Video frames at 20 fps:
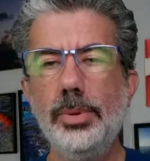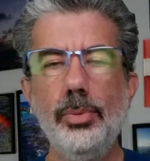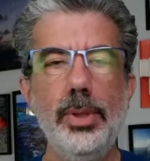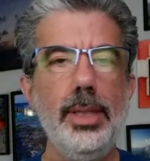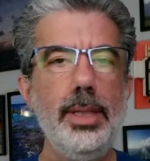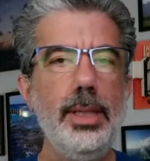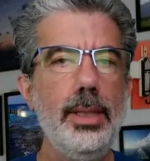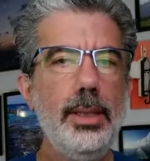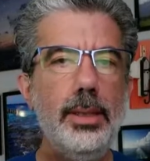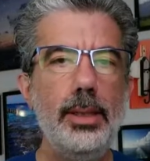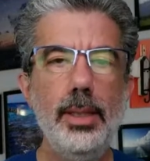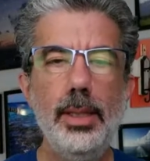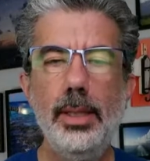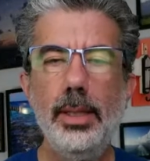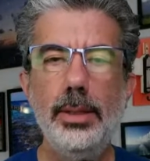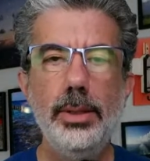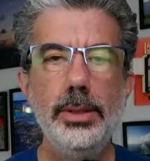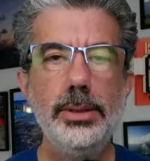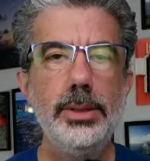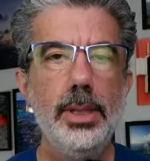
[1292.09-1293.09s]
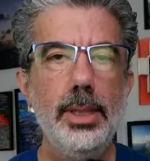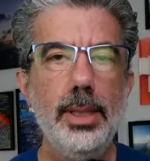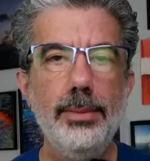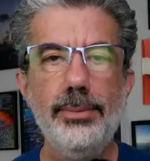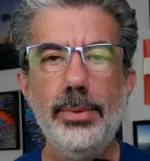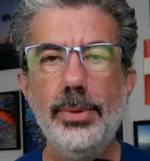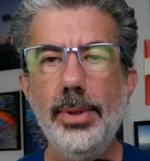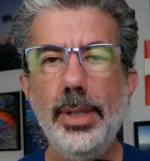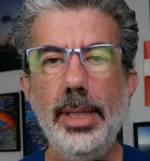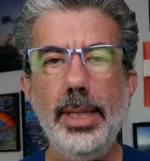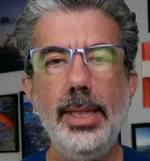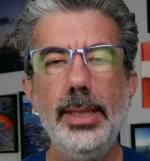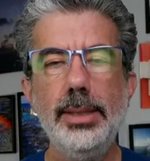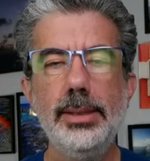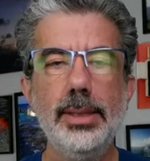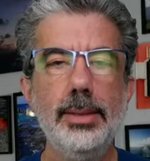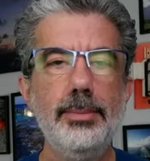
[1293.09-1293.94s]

with your soft drinks.